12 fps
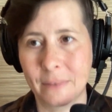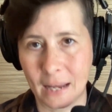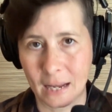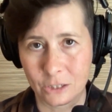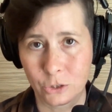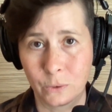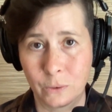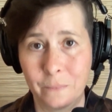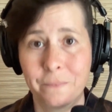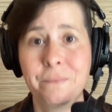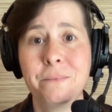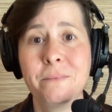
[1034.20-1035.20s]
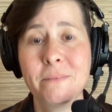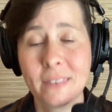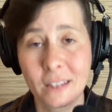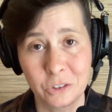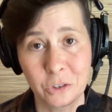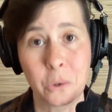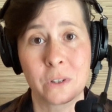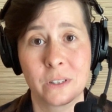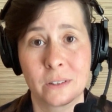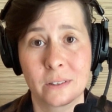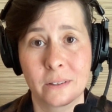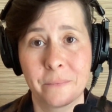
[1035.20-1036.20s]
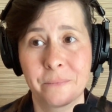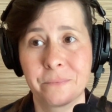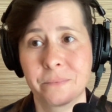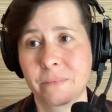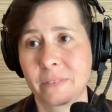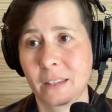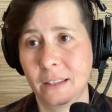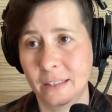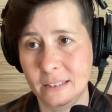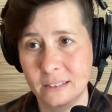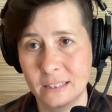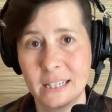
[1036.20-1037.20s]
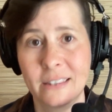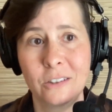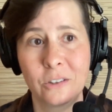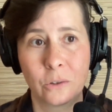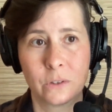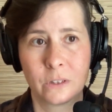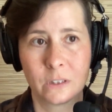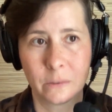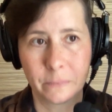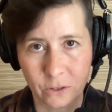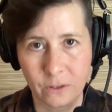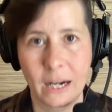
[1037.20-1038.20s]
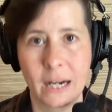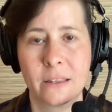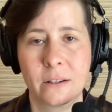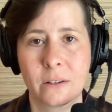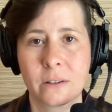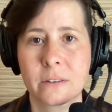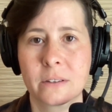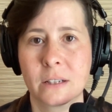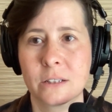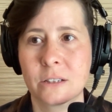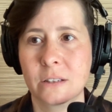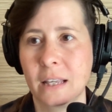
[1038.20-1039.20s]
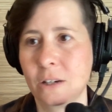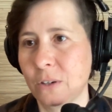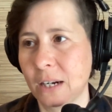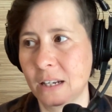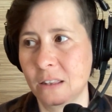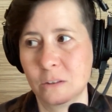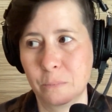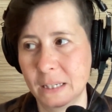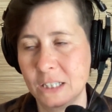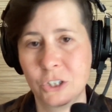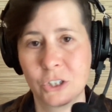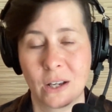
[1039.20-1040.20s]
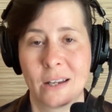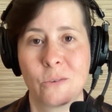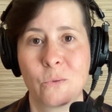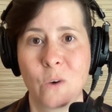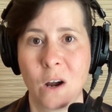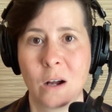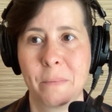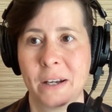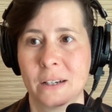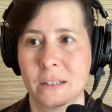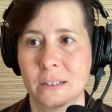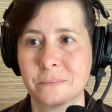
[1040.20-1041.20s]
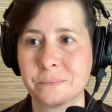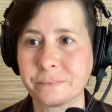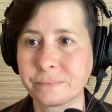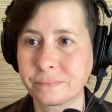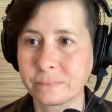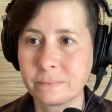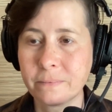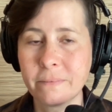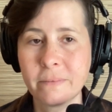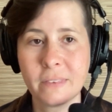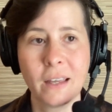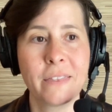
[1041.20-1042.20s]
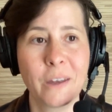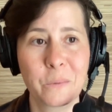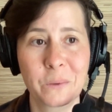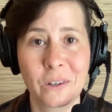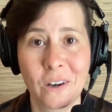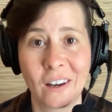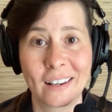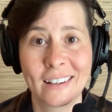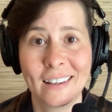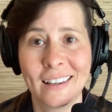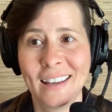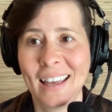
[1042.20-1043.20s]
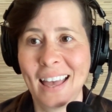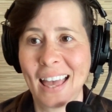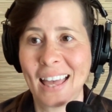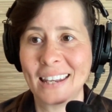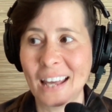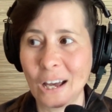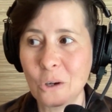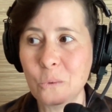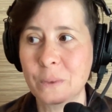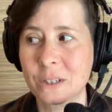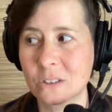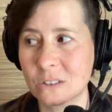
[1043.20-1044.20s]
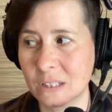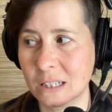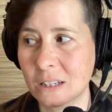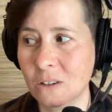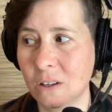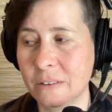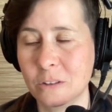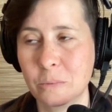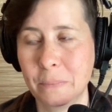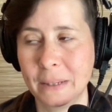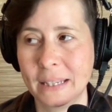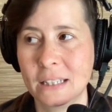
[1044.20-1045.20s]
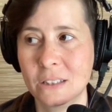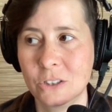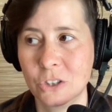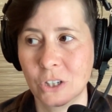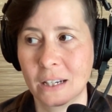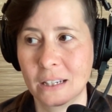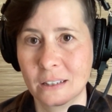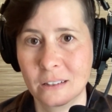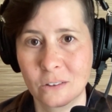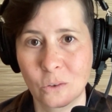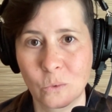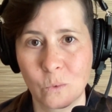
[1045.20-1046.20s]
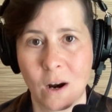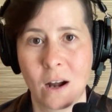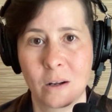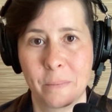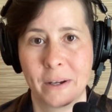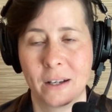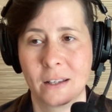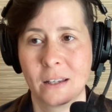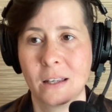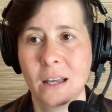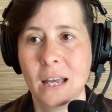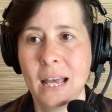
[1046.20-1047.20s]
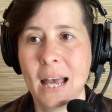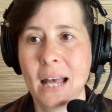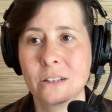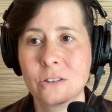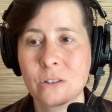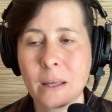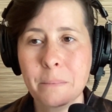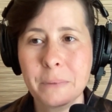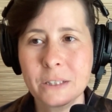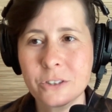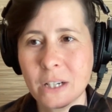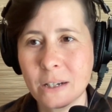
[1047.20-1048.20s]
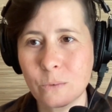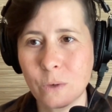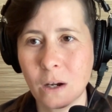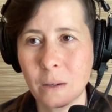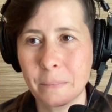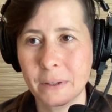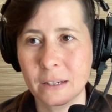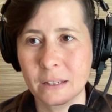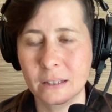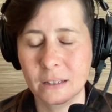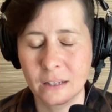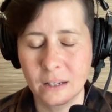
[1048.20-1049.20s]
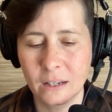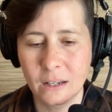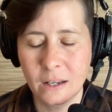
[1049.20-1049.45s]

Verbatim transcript: the actual solar system. They seeded the solar system and created the Earth, essentially. They created this big, giant rock body that we're on. And now we are sitting on this big, giant rock body. And so that big, giant rock body,